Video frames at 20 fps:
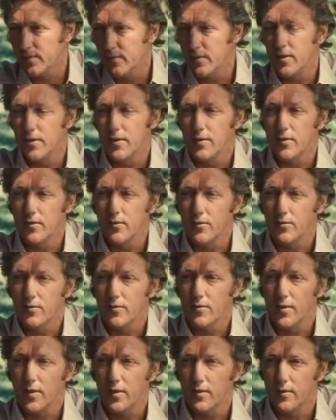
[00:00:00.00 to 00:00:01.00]
leaders,
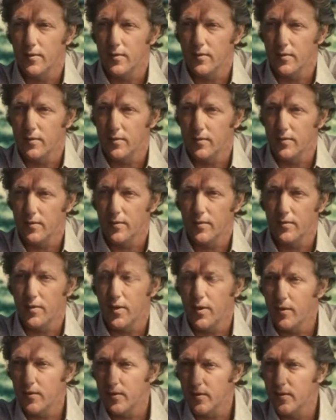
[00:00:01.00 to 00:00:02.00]
under their
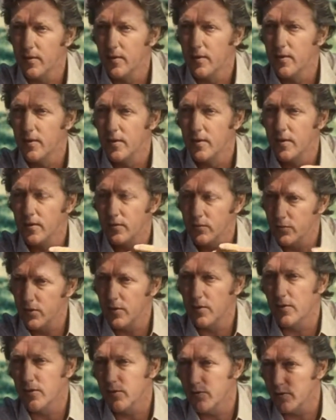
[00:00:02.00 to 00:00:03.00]
own
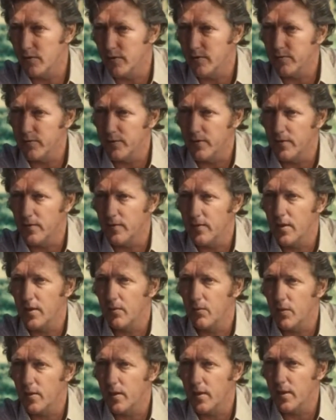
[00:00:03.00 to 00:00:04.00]
units in the field, they,
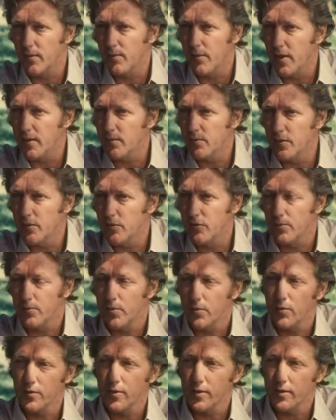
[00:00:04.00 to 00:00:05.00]
where they might be
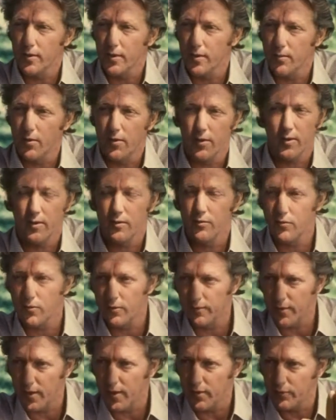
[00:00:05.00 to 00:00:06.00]
supporting the Americans or
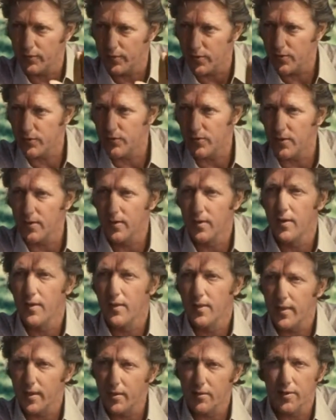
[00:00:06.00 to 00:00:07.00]
vice versa,
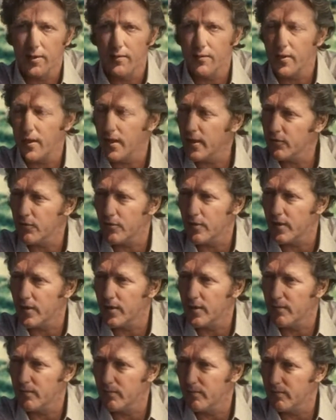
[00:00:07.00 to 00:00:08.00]
they were never
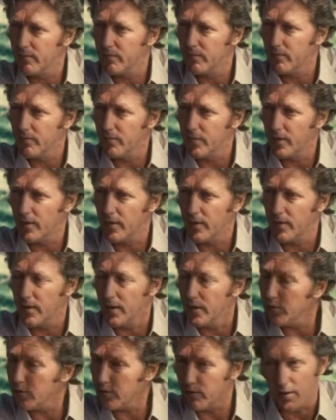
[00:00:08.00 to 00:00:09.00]
actually uh,
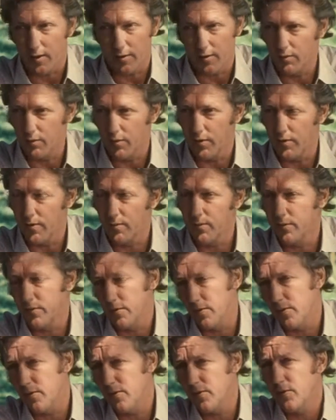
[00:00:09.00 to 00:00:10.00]
integrated with them, of
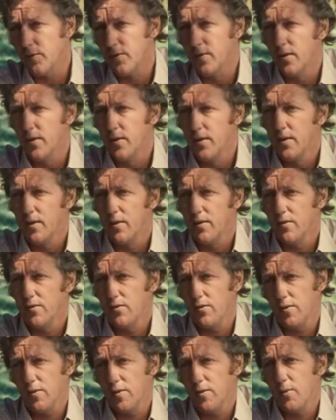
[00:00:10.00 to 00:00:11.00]
course.
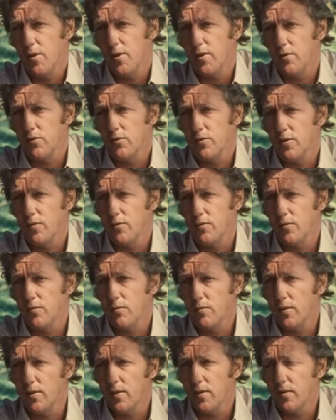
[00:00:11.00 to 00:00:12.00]
So the American soldier
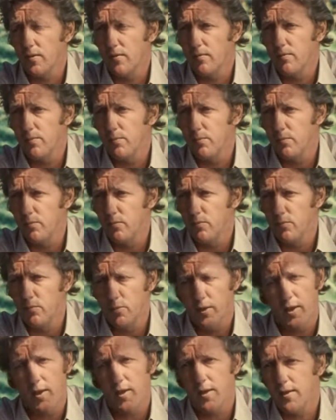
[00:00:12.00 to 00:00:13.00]

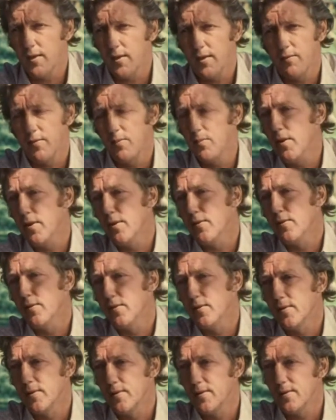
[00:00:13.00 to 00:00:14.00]
rarely ever met
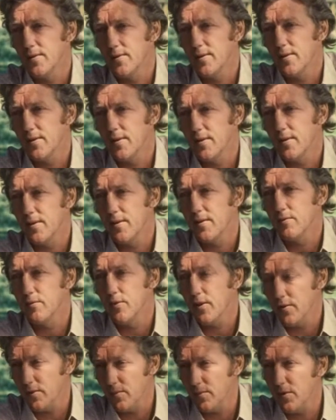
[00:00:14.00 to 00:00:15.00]
a
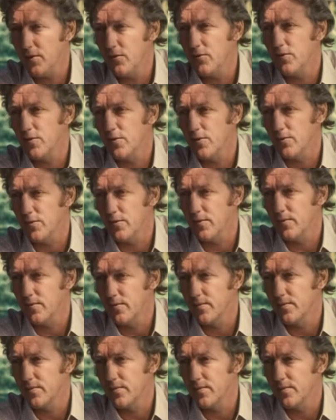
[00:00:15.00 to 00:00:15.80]
Vietnamese soldier.